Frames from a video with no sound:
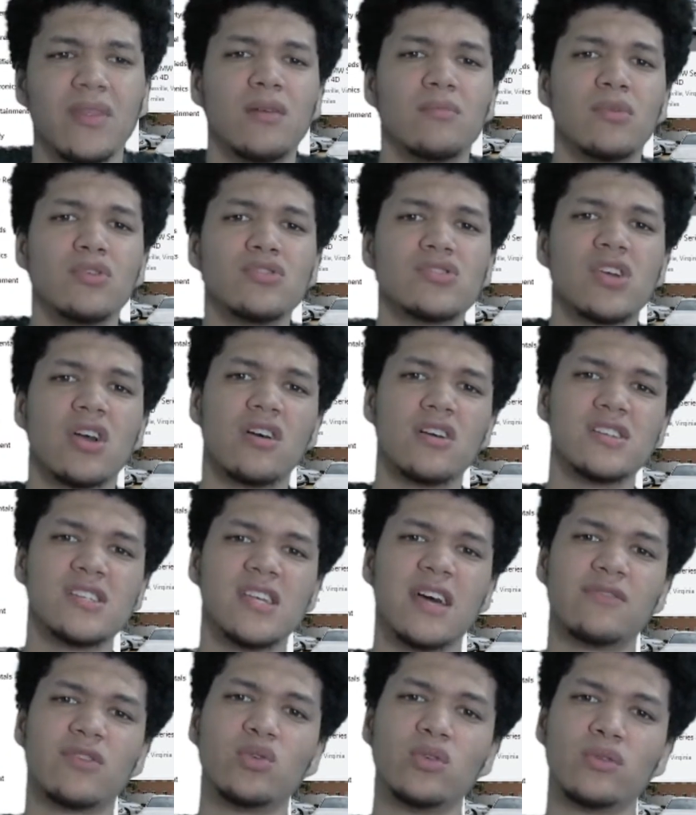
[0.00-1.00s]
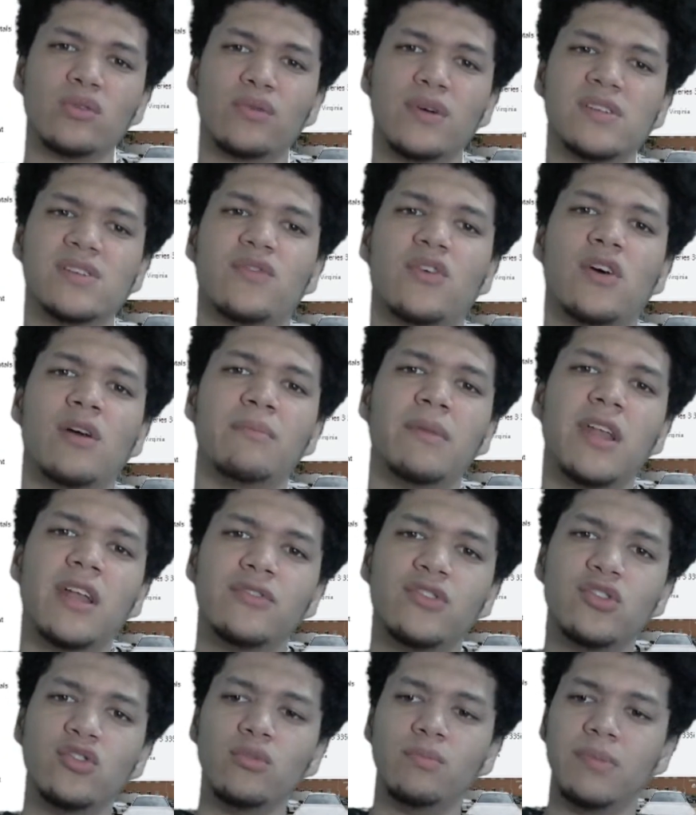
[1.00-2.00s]
Most cars have a coolant reservoir made
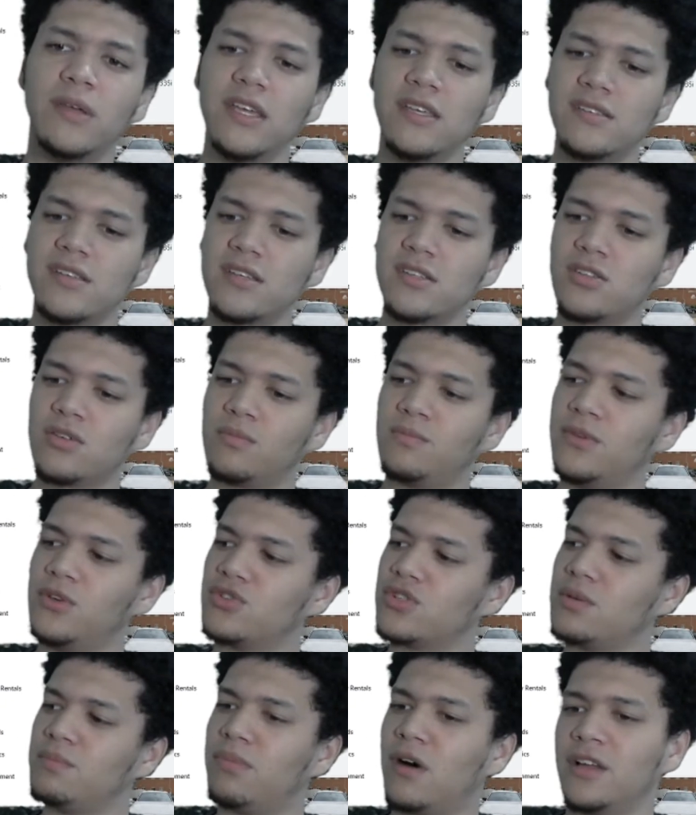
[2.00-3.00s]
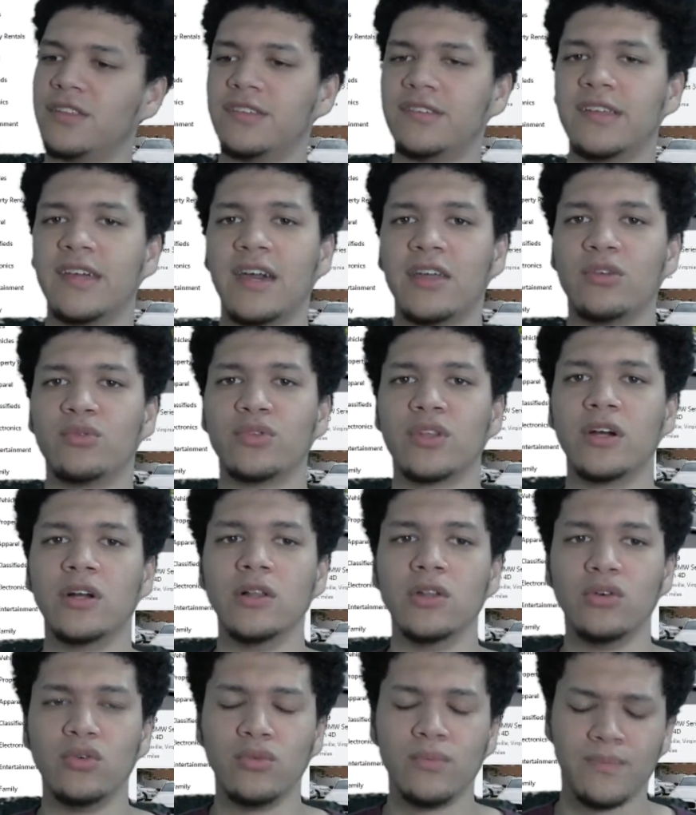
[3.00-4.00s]
of 2 pieces. They're usually bonded together with
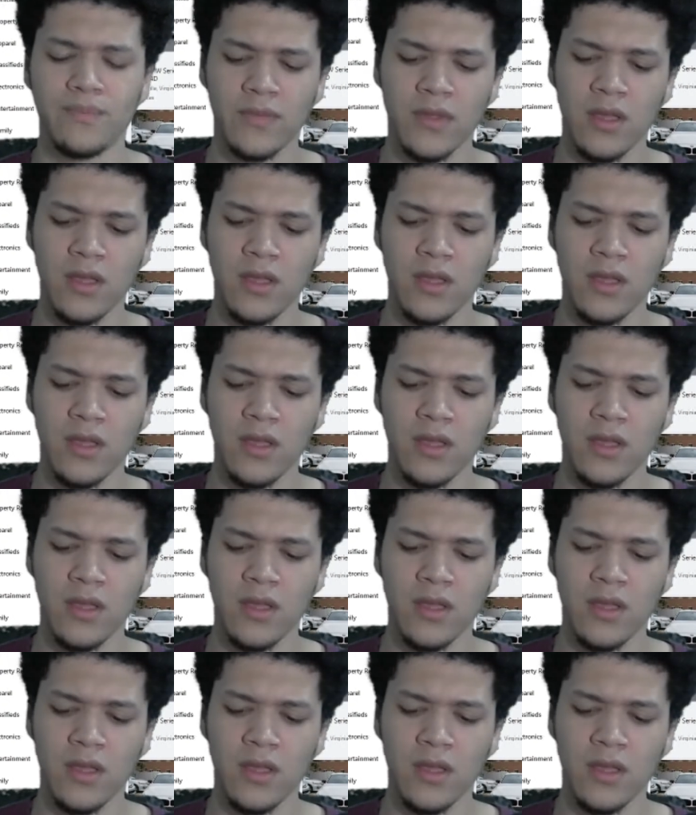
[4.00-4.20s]
glue.